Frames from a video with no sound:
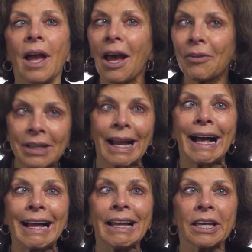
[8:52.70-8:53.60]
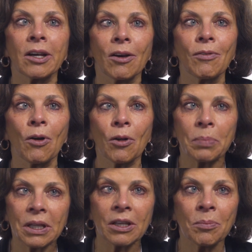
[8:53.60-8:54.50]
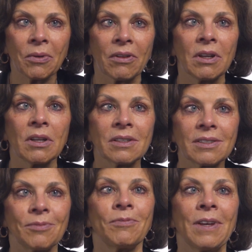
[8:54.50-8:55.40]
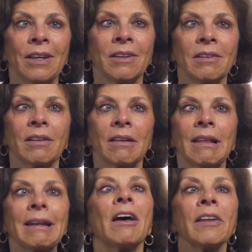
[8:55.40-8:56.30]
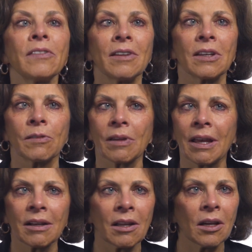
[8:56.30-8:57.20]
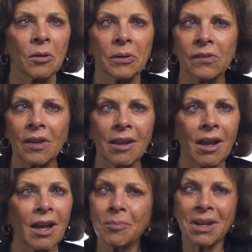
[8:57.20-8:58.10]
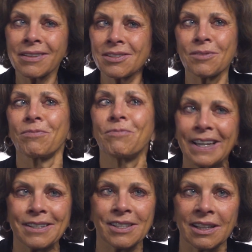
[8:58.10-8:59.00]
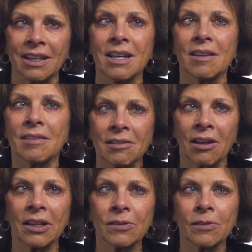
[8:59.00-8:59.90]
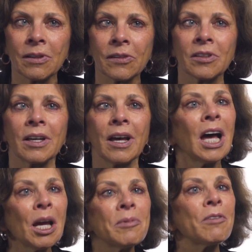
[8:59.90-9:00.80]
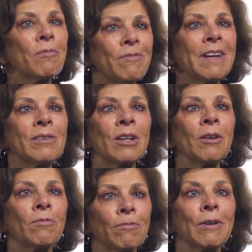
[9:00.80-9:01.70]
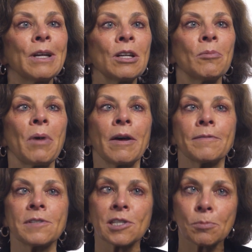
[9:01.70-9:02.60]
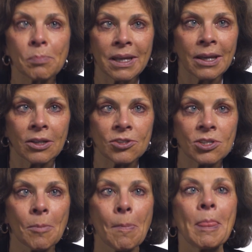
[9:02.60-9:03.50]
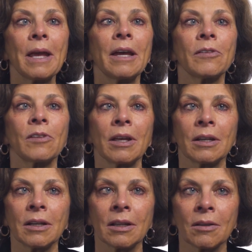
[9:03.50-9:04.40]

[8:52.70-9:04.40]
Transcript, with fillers: how can I, of all people, defend the Nazis? And I always say, I'm not defending the Nazis. I'm defending freedom of speech as an